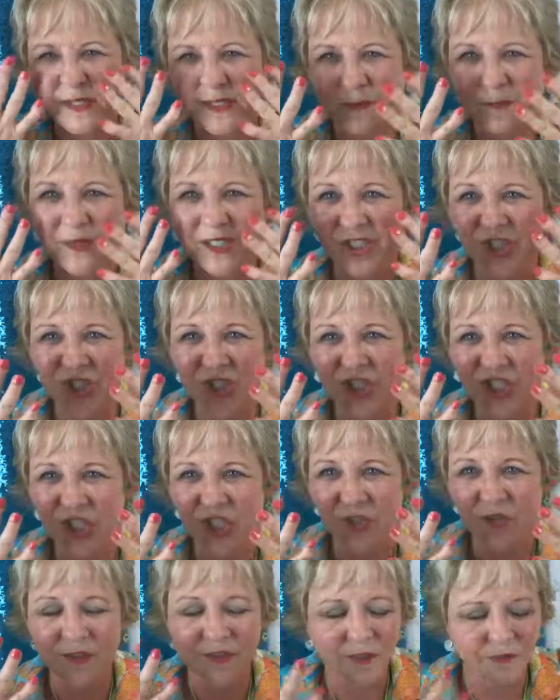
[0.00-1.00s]
something
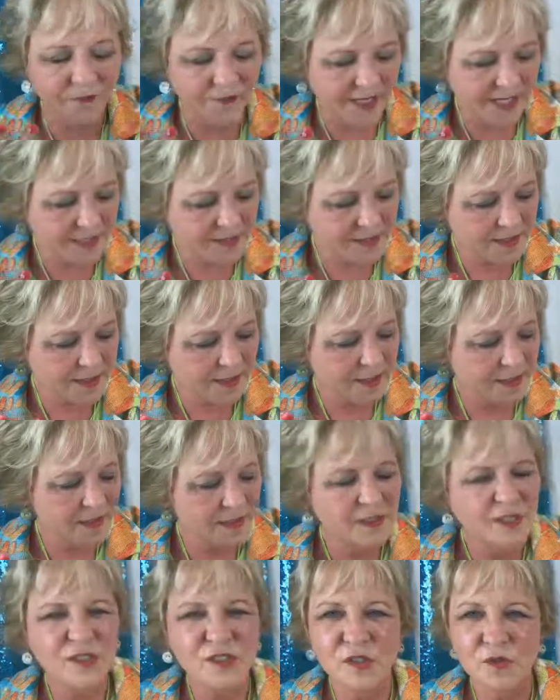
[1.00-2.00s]
sheer on their face.
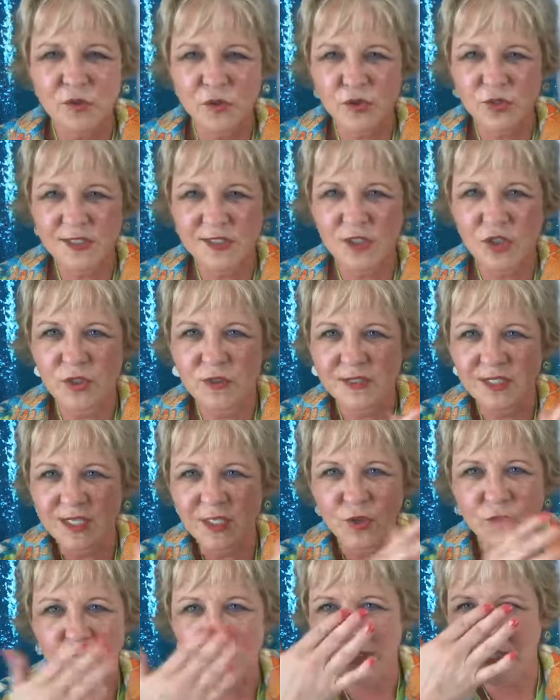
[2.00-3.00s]
So they'll just use
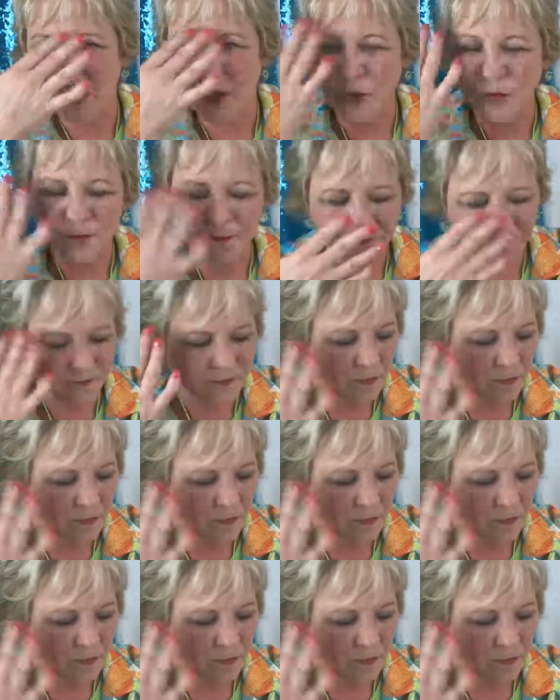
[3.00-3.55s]
Underglow.